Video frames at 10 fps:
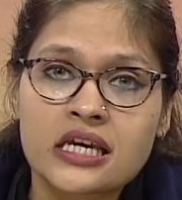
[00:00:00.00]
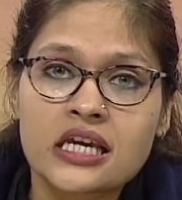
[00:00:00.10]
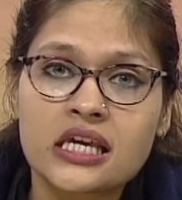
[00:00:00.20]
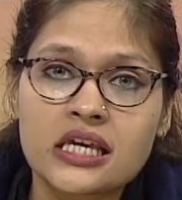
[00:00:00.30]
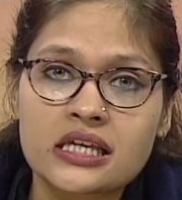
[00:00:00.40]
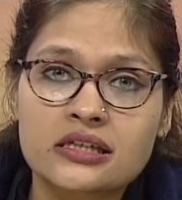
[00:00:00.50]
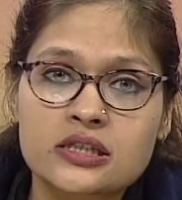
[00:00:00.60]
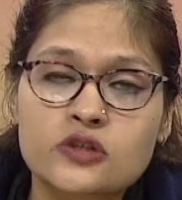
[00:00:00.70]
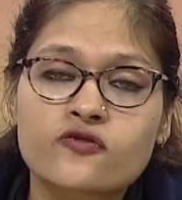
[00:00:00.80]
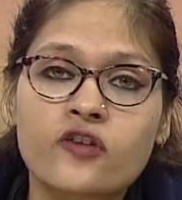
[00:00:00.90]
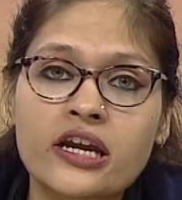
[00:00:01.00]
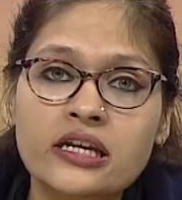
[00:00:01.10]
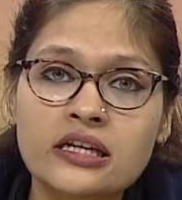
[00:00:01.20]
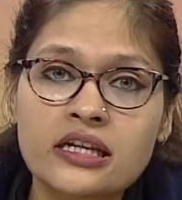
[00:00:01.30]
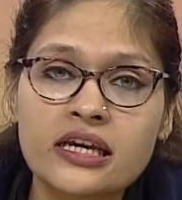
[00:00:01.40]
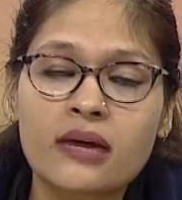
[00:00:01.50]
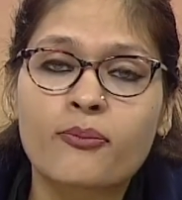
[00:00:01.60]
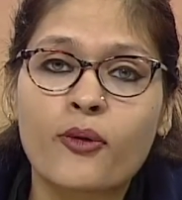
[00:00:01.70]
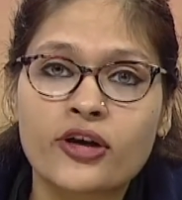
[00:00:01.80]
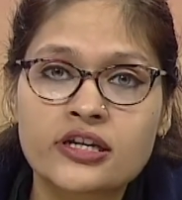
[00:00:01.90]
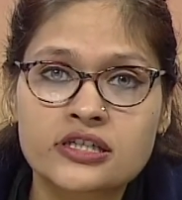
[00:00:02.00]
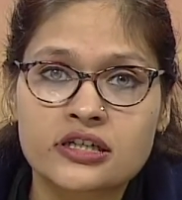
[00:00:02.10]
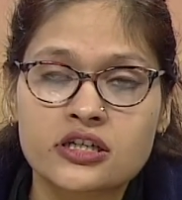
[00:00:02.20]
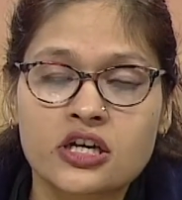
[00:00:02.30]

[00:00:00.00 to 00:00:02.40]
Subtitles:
he is finally appointed